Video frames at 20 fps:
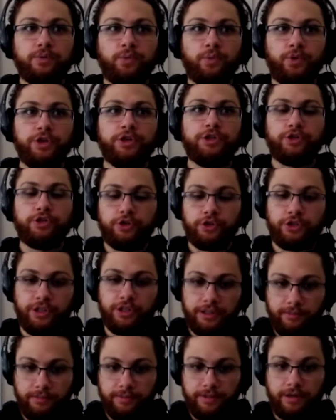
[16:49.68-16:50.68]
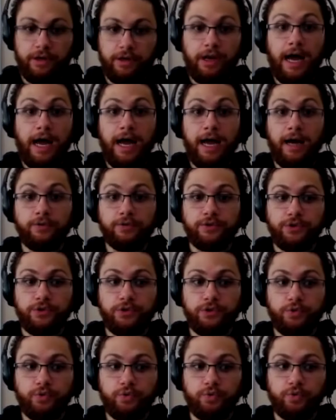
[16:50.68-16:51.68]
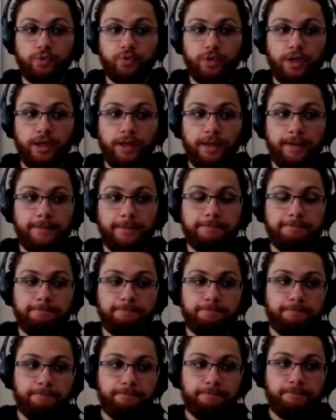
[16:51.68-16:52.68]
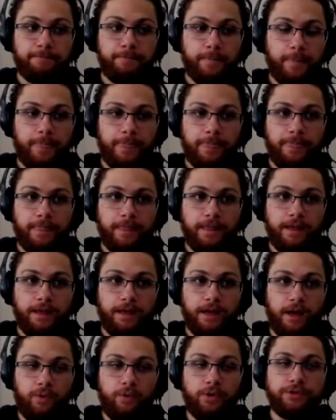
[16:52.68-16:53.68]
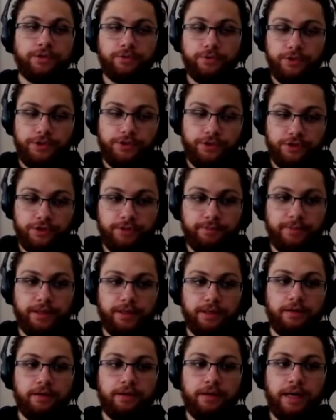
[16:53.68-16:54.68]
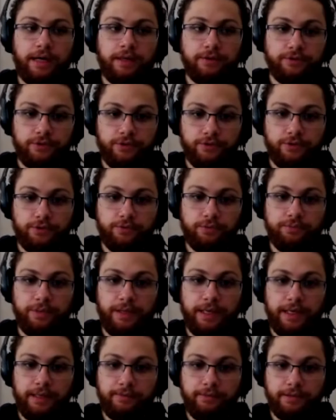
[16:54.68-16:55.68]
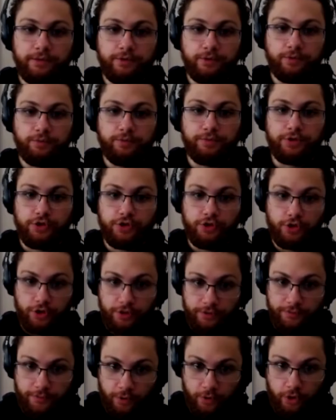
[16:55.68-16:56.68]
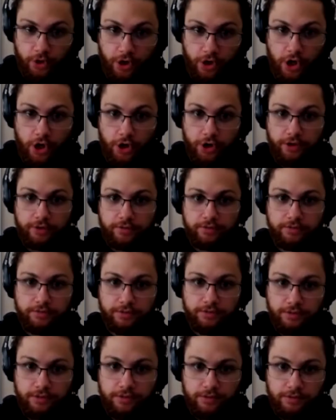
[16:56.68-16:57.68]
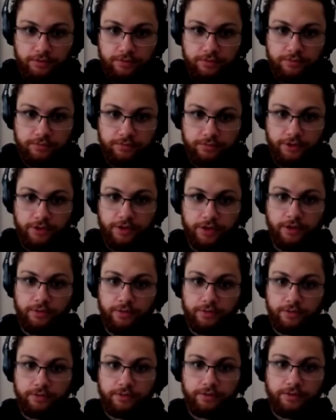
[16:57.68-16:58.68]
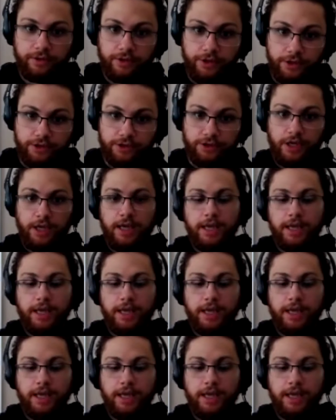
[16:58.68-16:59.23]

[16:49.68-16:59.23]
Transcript: research a little bit on how to I want to research a bit on how to be able to preserve your card, because